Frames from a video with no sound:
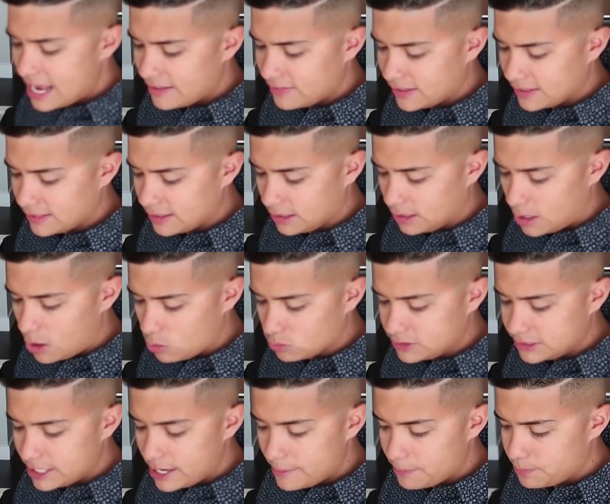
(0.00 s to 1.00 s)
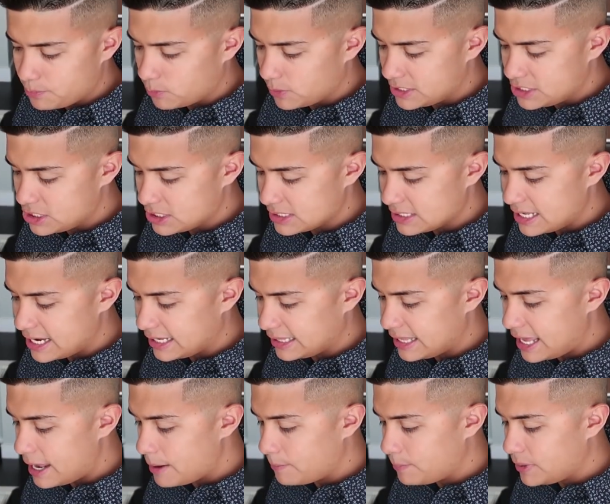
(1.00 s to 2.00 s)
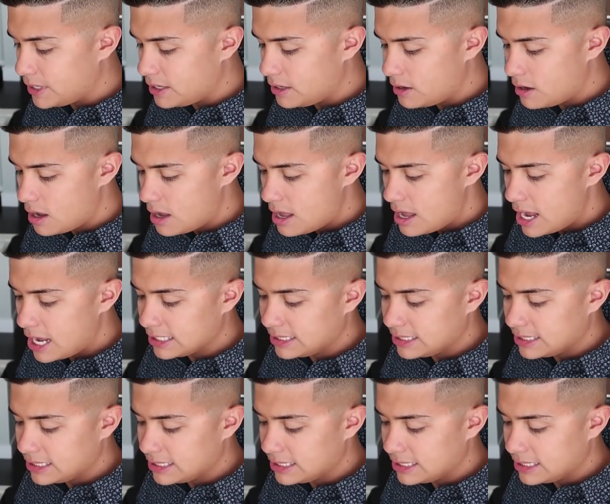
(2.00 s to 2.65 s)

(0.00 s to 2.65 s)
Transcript: And then the low top with just like that B,